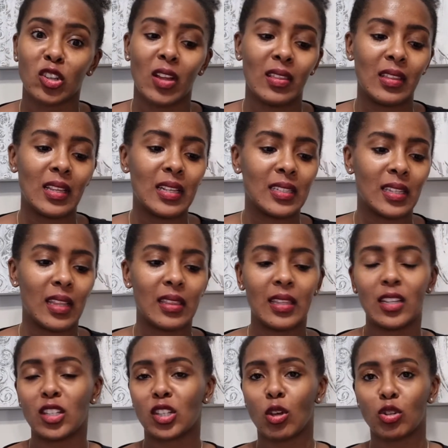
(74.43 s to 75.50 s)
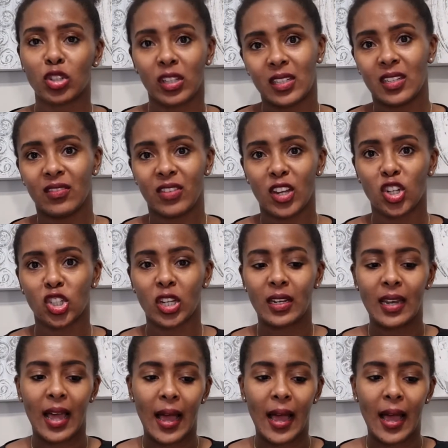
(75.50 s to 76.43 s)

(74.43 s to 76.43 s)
on these in the social innovation